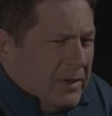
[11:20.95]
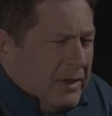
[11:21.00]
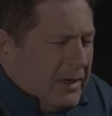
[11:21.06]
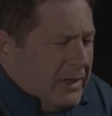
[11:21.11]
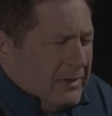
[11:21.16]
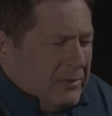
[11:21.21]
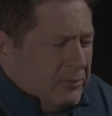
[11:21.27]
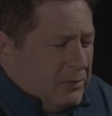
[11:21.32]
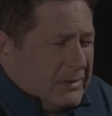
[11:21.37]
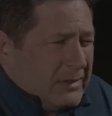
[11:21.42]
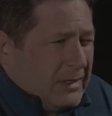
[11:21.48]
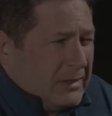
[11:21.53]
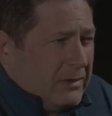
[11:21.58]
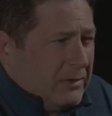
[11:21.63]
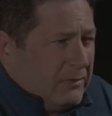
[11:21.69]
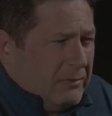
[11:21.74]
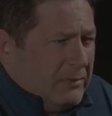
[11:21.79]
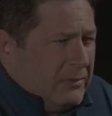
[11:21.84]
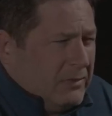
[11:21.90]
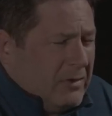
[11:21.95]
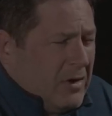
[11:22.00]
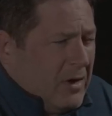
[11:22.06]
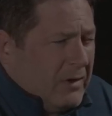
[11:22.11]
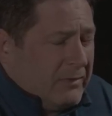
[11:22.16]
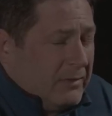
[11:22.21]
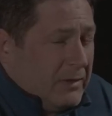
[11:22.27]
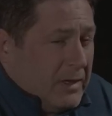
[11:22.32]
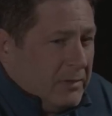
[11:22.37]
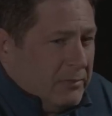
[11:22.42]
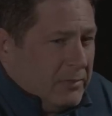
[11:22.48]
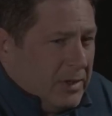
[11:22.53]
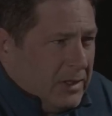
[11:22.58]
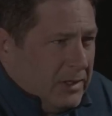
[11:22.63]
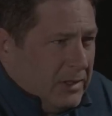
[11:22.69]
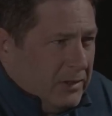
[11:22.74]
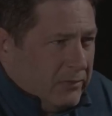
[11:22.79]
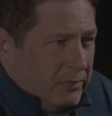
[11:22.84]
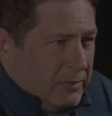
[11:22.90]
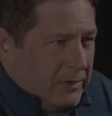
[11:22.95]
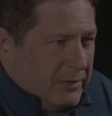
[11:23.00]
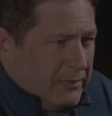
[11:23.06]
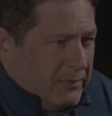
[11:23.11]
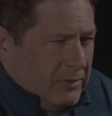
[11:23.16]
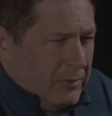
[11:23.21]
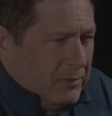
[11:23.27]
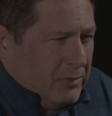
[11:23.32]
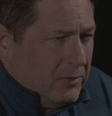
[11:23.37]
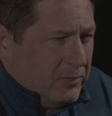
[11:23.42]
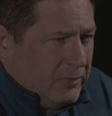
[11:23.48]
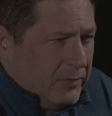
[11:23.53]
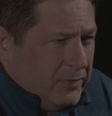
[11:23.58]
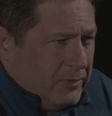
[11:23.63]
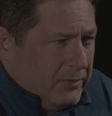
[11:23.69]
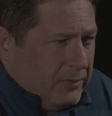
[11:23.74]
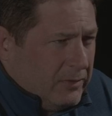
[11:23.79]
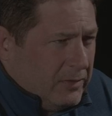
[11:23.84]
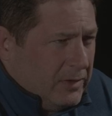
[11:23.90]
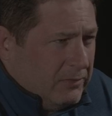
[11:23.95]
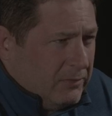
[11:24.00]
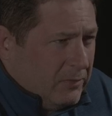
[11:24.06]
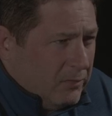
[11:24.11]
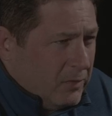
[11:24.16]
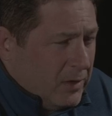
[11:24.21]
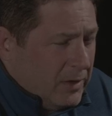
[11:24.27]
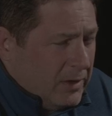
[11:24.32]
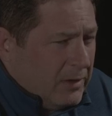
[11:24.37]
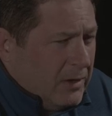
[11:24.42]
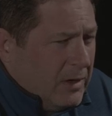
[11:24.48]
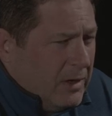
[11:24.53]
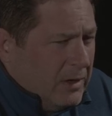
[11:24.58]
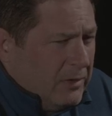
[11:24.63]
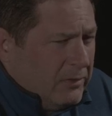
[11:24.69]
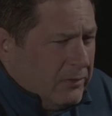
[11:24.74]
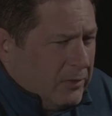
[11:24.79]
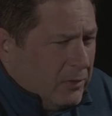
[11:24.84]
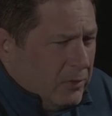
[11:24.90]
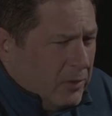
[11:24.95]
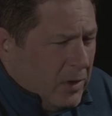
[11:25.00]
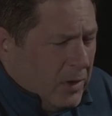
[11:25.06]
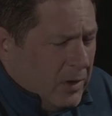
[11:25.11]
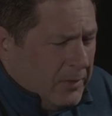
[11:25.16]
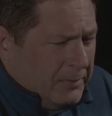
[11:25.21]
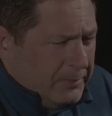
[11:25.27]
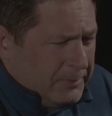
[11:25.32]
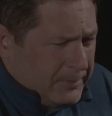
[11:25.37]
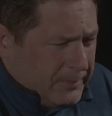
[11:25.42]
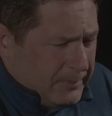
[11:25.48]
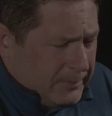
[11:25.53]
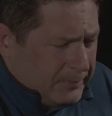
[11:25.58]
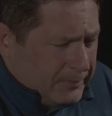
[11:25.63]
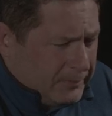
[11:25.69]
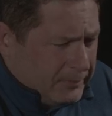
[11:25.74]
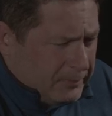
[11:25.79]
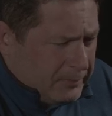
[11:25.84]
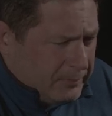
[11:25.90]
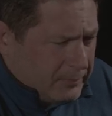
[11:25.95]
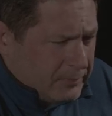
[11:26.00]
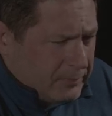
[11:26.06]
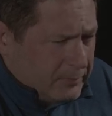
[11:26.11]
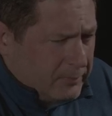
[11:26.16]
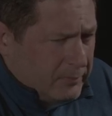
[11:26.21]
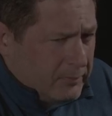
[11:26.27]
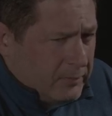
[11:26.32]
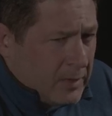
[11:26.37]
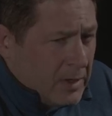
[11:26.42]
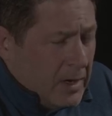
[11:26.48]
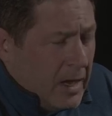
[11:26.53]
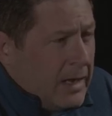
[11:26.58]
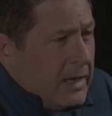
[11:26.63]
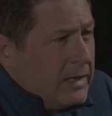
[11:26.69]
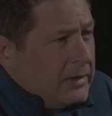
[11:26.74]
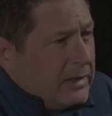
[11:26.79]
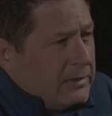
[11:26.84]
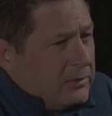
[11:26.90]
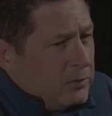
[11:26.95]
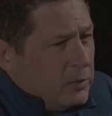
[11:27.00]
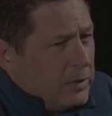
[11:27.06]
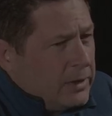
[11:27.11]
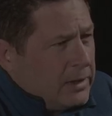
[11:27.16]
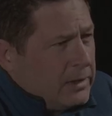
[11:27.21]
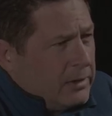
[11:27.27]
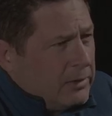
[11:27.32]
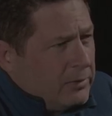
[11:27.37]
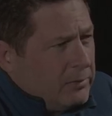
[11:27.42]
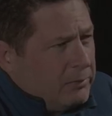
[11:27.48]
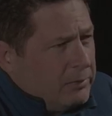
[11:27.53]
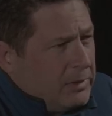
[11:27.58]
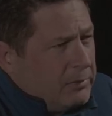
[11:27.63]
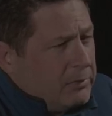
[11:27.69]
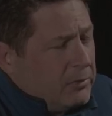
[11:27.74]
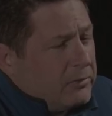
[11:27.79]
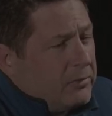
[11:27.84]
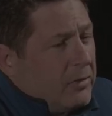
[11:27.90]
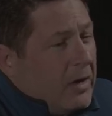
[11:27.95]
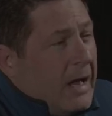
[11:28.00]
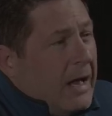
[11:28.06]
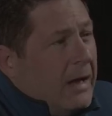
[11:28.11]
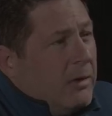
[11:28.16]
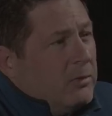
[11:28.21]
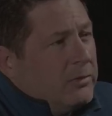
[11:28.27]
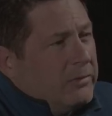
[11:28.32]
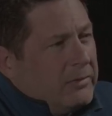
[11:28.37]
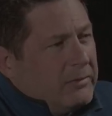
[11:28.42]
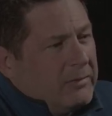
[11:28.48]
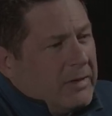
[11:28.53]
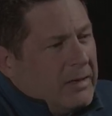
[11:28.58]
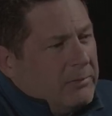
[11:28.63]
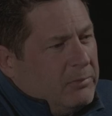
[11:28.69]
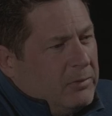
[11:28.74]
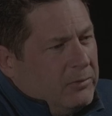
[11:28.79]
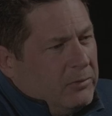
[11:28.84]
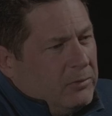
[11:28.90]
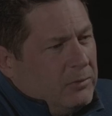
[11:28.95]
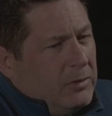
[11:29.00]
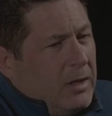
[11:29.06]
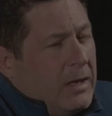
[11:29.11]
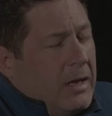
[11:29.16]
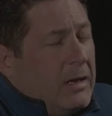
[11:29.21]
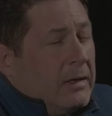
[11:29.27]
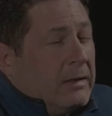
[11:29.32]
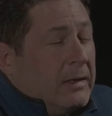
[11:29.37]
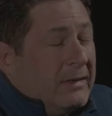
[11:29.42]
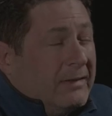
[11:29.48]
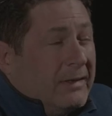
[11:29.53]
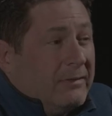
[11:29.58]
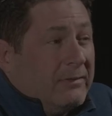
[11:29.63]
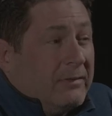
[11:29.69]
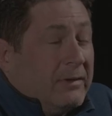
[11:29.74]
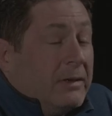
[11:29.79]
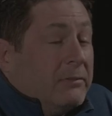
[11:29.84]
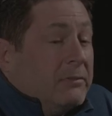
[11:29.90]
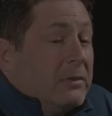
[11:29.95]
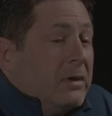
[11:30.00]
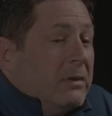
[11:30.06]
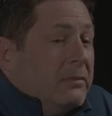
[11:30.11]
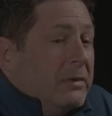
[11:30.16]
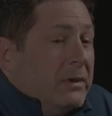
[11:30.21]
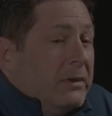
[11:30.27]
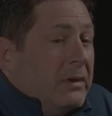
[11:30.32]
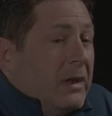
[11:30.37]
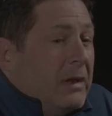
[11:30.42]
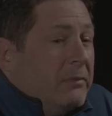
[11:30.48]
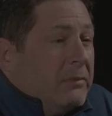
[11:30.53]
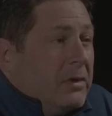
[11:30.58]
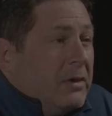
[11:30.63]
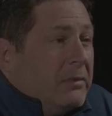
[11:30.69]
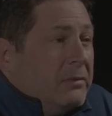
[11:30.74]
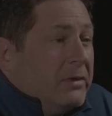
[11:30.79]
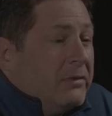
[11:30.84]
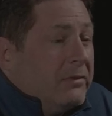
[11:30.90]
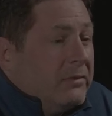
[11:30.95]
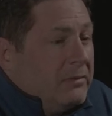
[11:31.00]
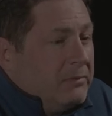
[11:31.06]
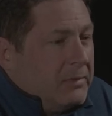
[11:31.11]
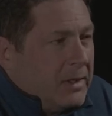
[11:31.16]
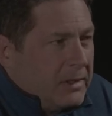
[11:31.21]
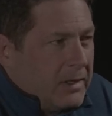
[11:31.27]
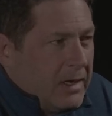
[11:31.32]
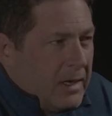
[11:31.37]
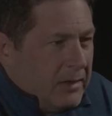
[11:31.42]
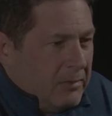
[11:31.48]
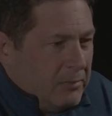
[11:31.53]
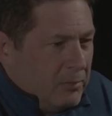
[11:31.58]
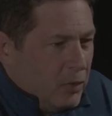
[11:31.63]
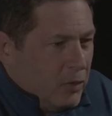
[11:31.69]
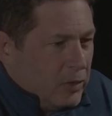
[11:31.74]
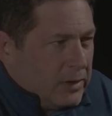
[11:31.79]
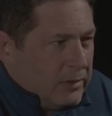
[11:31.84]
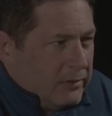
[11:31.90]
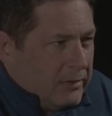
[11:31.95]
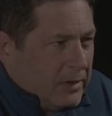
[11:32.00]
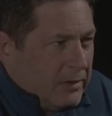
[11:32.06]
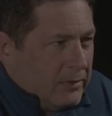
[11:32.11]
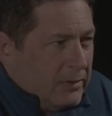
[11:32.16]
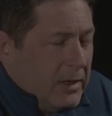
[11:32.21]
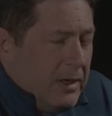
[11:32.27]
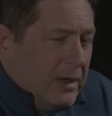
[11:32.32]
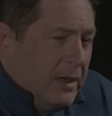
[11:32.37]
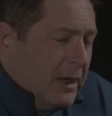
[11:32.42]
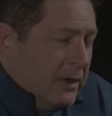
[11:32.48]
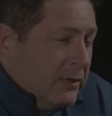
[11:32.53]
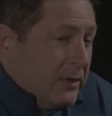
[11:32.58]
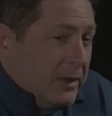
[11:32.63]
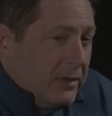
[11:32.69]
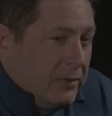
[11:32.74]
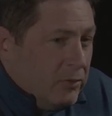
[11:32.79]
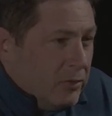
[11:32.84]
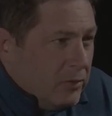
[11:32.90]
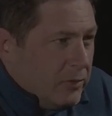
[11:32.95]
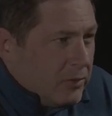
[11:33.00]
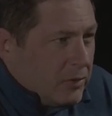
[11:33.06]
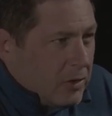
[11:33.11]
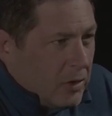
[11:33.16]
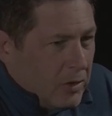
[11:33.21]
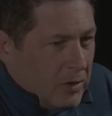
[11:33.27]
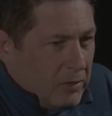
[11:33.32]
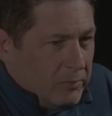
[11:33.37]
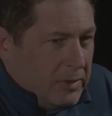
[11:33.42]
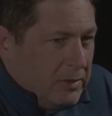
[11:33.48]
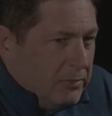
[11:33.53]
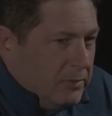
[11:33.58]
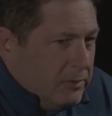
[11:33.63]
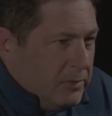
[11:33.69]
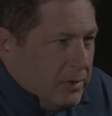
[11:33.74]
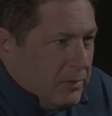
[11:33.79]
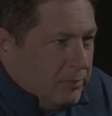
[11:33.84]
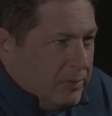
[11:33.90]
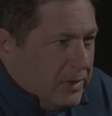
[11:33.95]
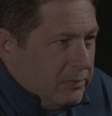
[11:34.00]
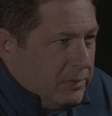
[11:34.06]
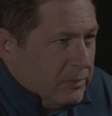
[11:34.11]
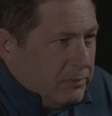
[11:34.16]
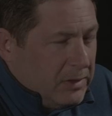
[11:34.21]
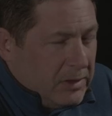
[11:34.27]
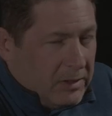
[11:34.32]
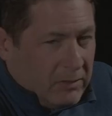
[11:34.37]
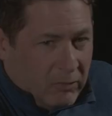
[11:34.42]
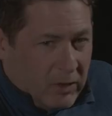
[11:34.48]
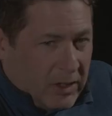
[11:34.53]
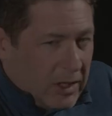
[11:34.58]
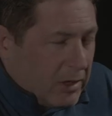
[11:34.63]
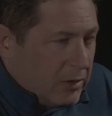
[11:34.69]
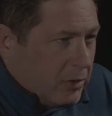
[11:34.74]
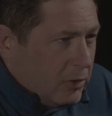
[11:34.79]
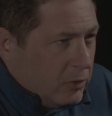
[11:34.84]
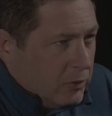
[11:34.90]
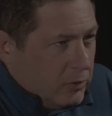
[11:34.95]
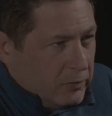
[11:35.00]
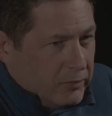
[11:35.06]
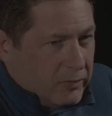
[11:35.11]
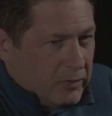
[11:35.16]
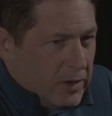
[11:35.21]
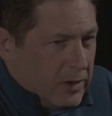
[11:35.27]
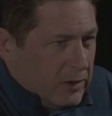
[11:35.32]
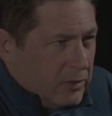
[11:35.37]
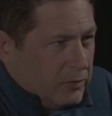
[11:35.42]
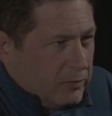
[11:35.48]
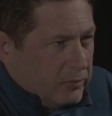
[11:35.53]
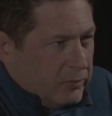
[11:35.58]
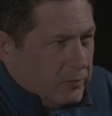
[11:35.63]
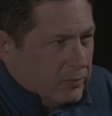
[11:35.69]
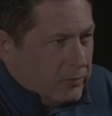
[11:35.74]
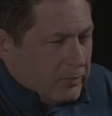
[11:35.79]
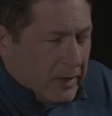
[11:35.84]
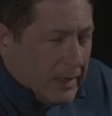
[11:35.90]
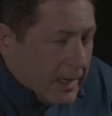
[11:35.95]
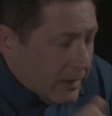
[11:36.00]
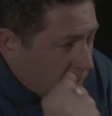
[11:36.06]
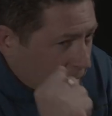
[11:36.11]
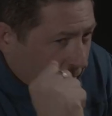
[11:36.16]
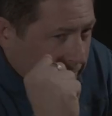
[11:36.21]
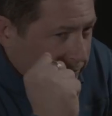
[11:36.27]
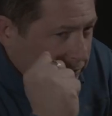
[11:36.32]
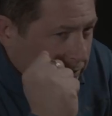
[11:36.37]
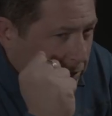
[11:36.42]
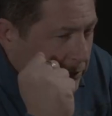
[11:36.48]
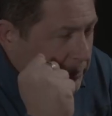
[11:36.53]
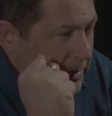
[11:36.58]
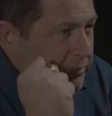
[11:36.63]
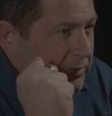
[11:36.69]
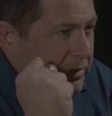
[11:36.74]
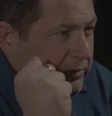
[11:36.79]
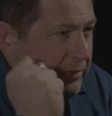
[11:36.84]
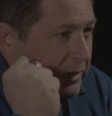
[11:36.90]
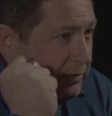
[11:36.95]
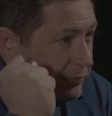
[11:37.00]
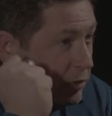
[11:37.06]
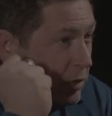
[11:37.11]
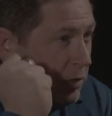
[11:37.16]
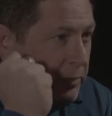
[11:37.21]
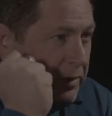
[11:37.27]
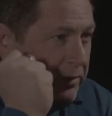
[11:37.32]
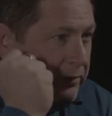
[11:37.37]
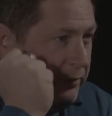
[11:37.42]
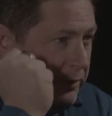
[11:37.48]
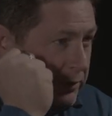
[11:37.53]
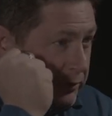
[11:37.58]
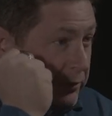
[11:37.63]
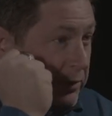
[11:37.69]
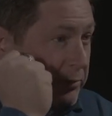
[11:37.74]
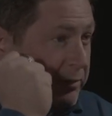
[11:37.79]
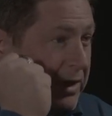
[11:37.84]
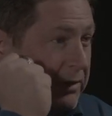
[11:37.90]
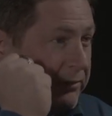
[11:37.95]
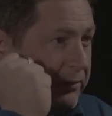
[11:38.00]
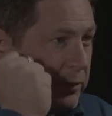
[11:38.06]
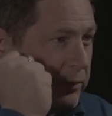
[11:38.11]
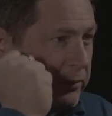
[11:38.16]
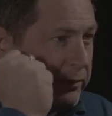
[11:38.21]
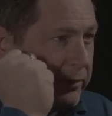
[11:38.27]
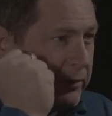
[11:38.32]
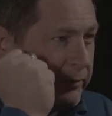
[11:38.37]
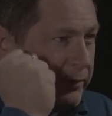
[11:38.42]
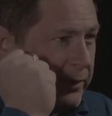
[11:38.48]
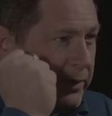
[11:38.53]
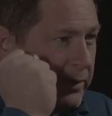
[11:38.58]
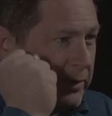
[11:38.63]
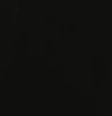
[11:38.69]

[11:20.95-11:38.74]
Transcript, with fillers: but and it was like it cost a lot of money each month, you know, to, yeah, to yeah. even run it. So, um, I had like the one eight hundred beeper, so I was the type of dude. Like, let's say I'm coming, I'm coming to see my guy in Morgantown, and like you know they're calling me, they're beeping me, and we got codes, so I know who's. And I, I did all my business. I called motherfuckers on payphones.